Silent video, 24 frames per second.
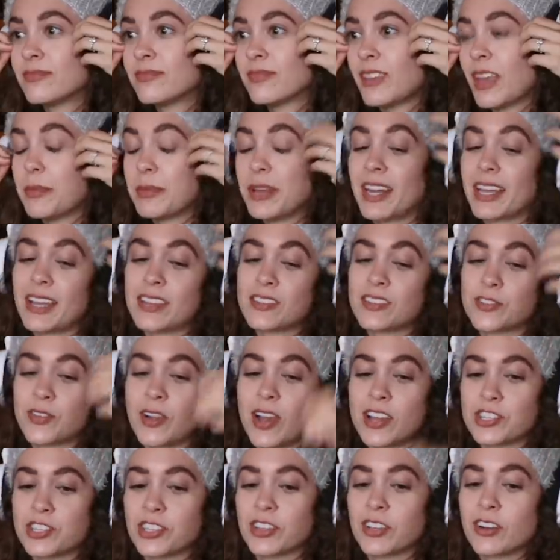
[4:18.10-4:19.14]
I mean, I guess
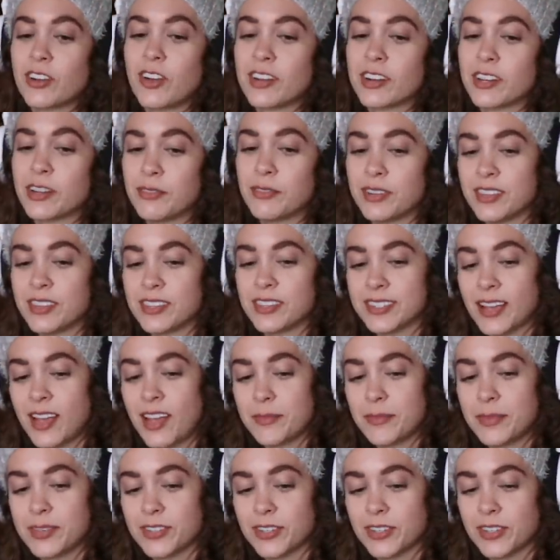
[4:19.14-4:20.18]
crashing the car to get rid of the
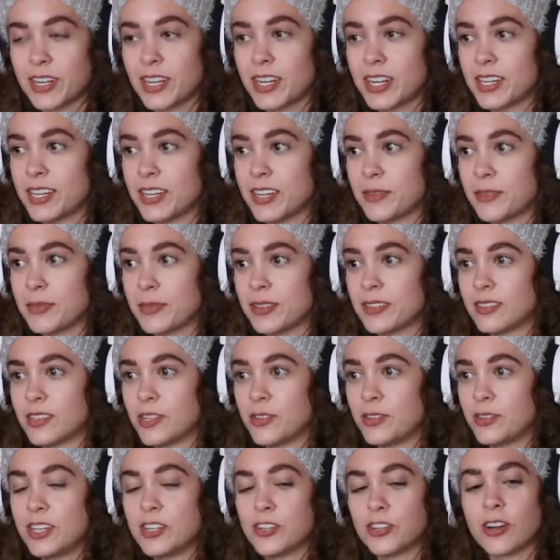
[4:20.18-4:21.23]
zombies is a good idea, but you
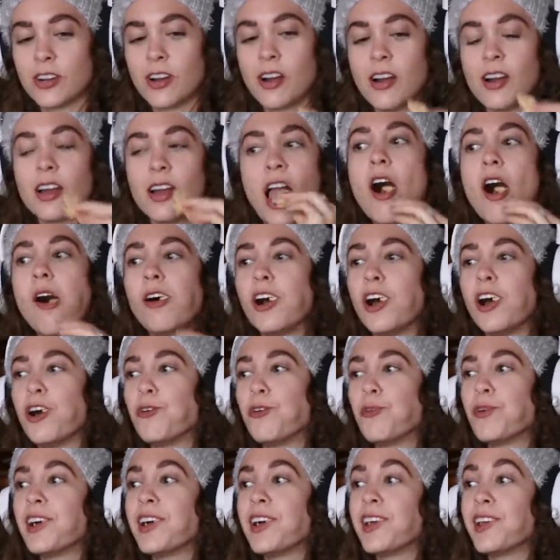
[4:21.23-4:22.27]
need your car.
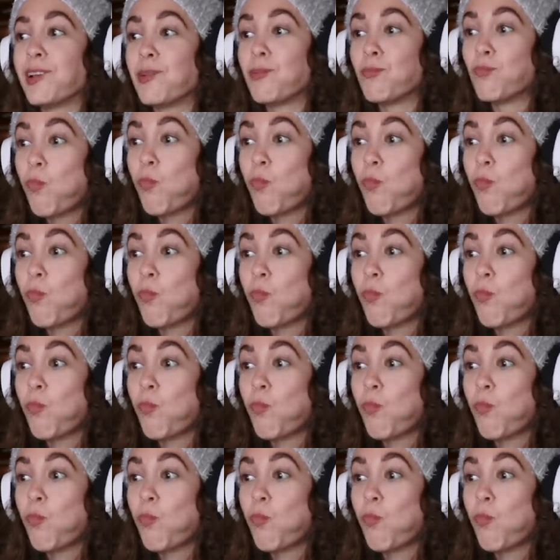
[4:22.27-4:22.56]
Oh, right.